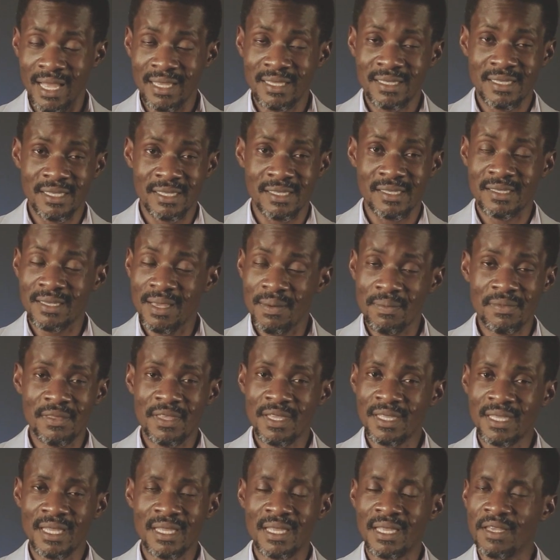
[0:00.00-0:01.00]
that is
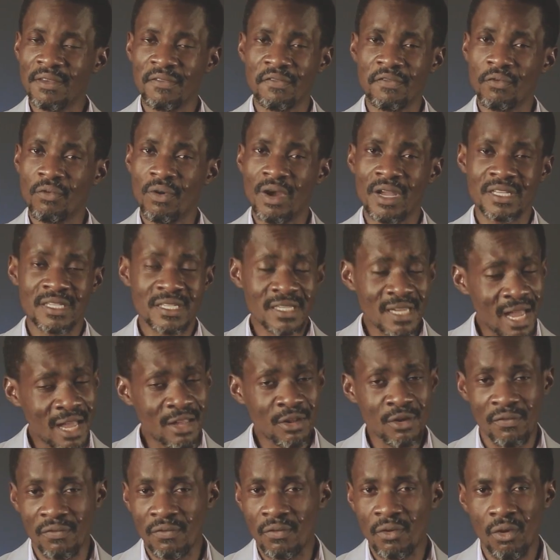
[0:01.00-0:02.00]
something that if you were a
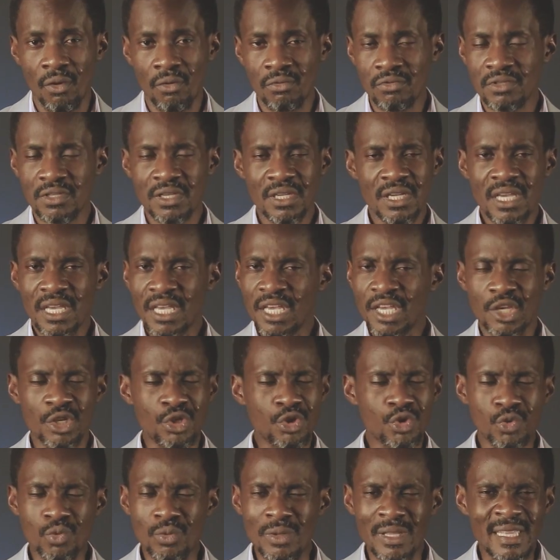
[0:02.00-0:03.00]
child of God, it
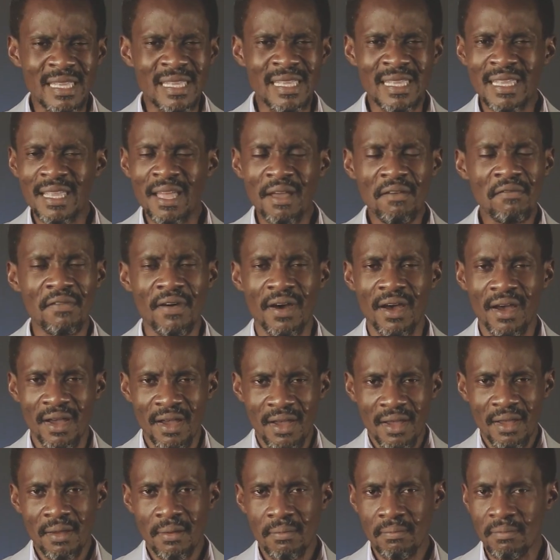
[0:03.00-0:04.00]
should never
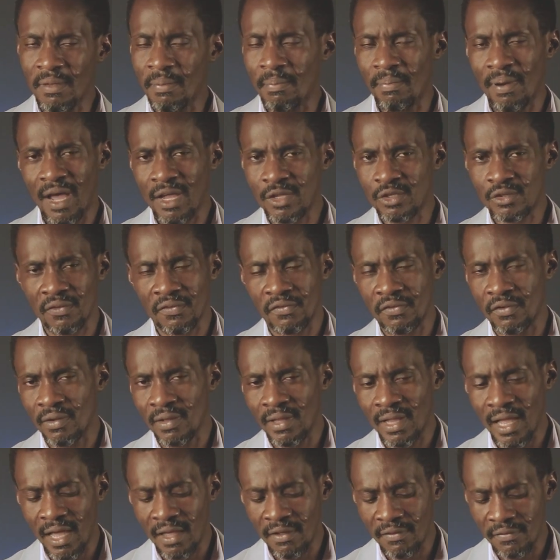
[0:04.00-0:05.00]
be part of your
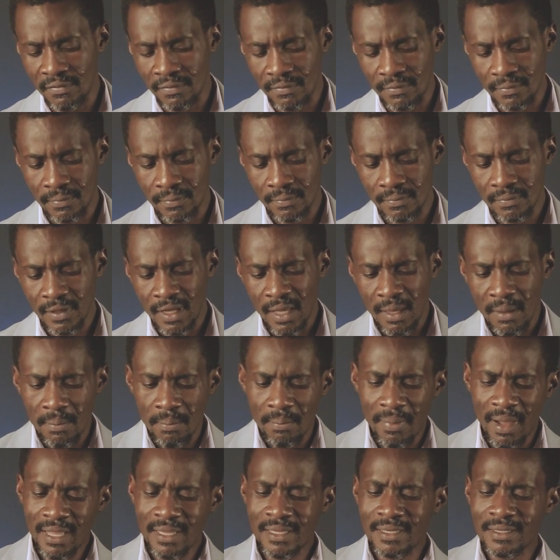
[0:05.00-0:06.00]
life.
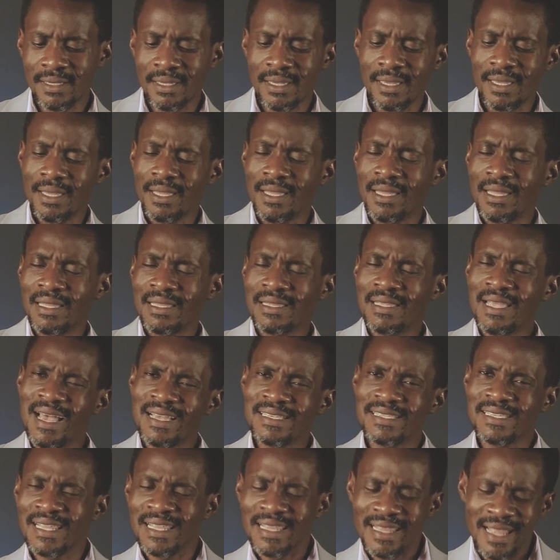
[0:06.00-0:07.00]
But
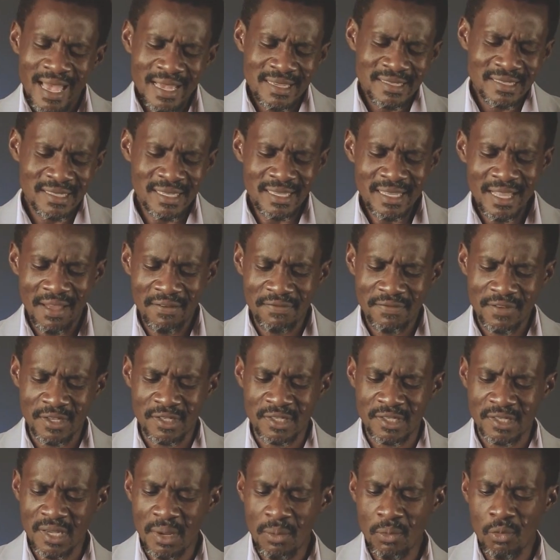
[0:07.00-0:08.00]
does lusting after
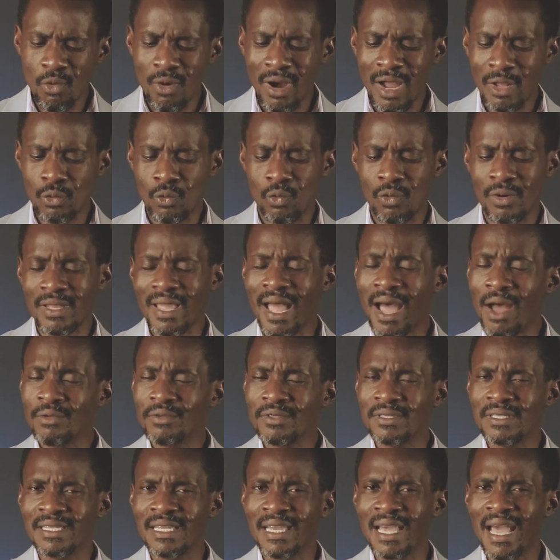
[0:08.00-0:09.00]
someone
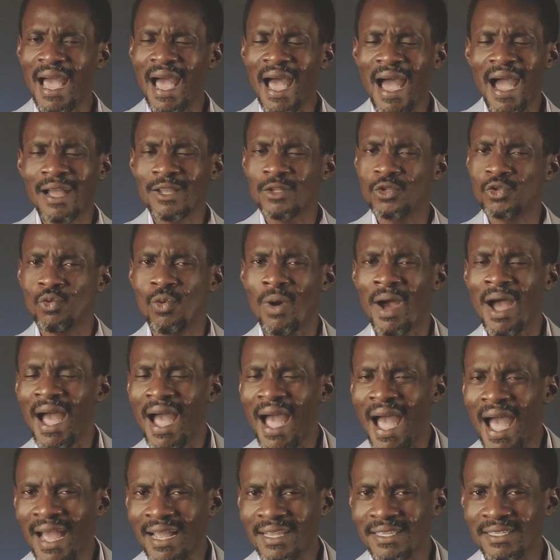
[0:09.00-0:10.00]
without the actual
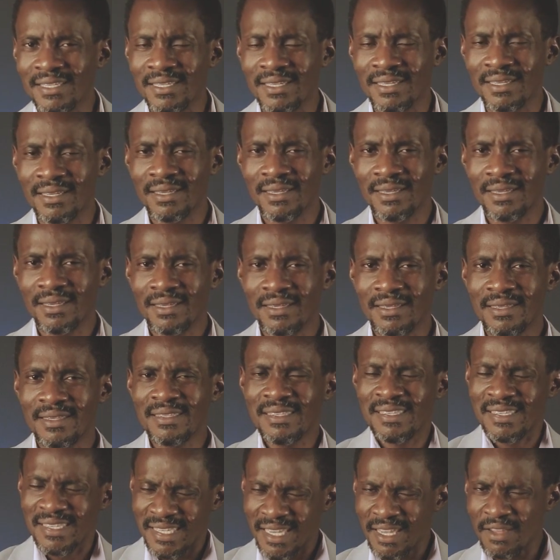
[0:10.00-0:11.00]
act
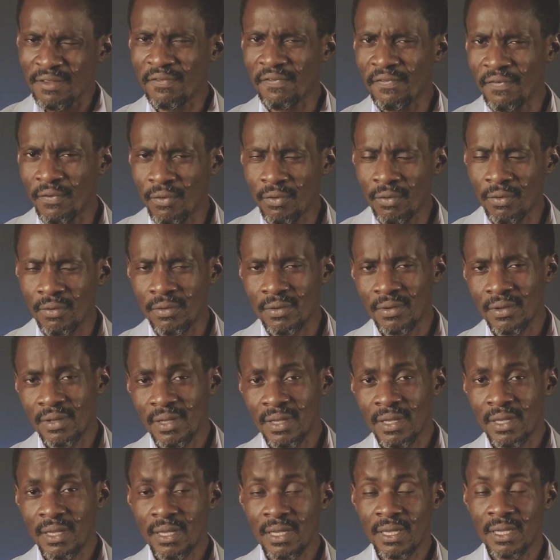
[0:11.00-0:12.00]
sinful?
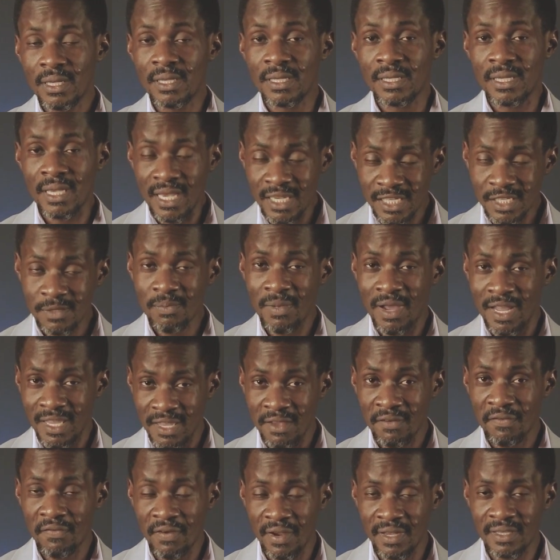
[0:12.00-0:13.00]
Yes, my
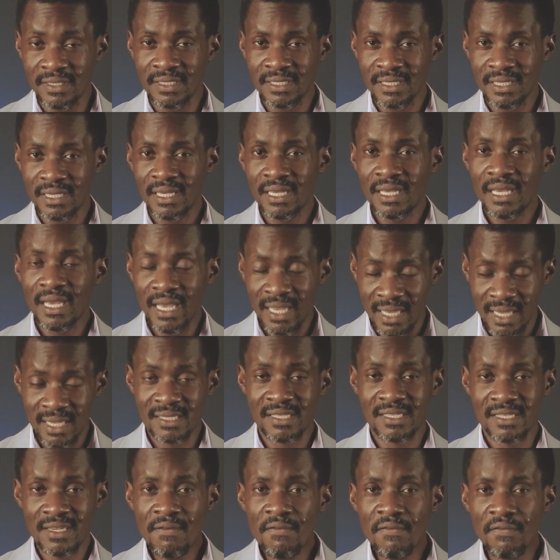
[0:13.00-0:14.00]
dear friend, it
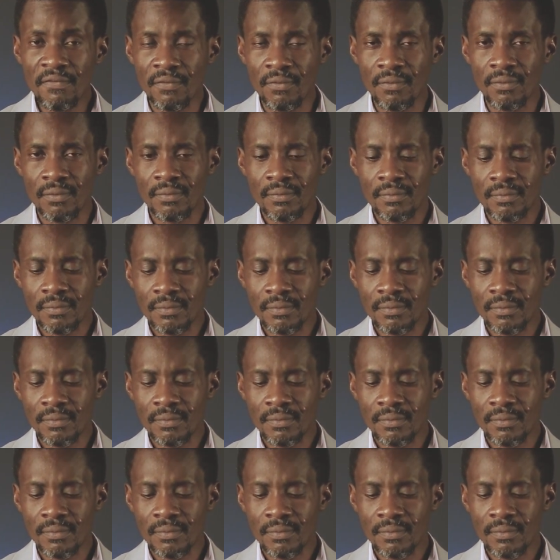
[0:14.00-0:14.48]
is sinful.